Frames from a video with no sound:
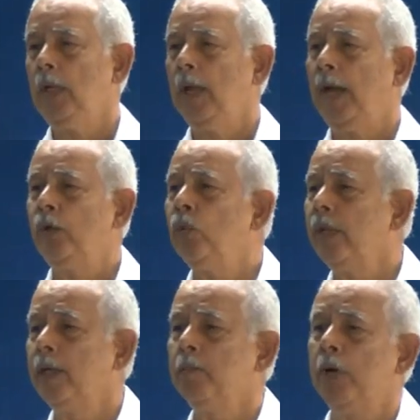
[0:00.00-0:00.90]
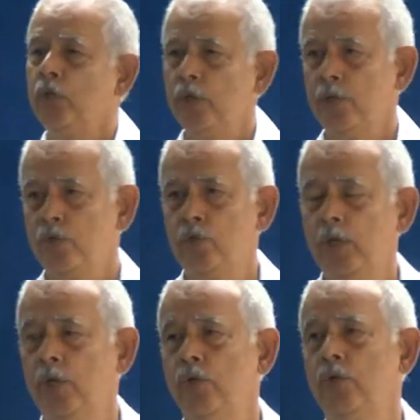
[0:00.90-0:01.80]
I don't think much has
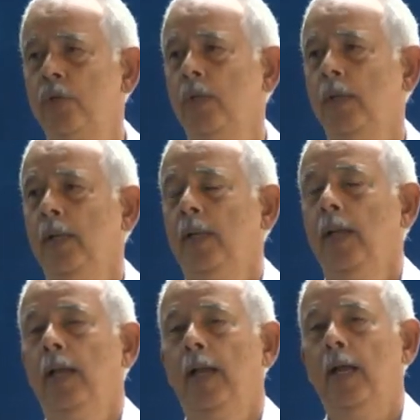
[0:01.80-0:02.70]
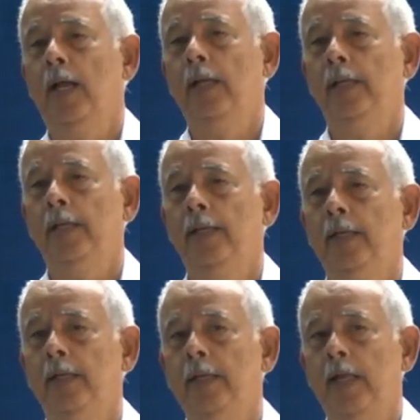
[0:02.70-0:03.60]
changed
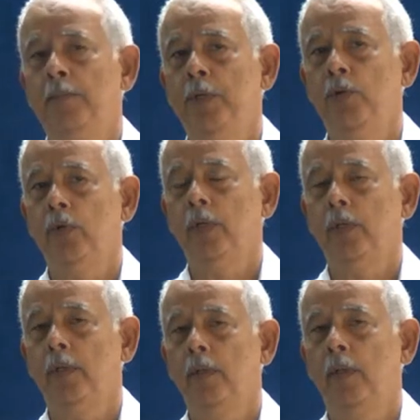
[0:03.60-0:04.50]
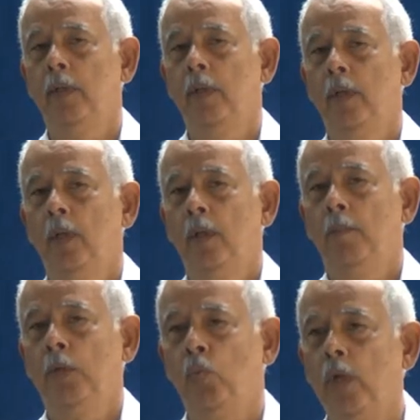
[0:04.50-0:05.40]
in that period,
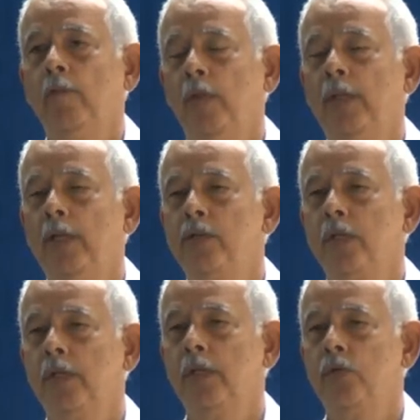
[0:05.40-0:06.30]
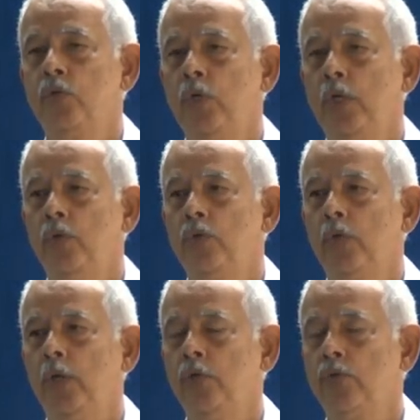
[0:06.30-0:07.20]
but one of the things that has
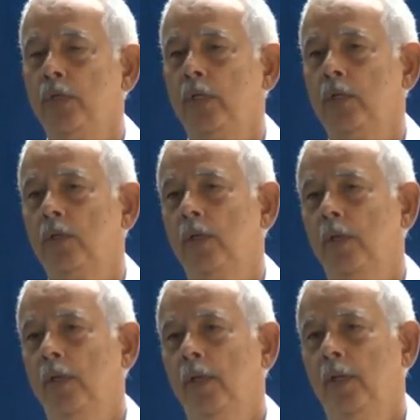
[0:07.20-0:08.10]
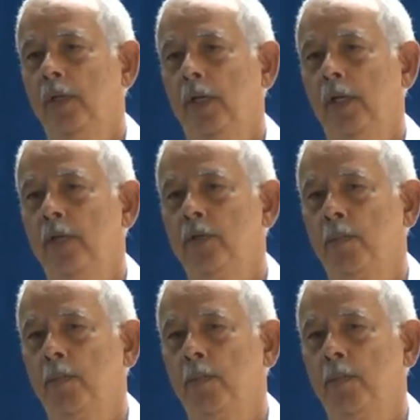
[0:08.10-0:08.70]
changed is that there is a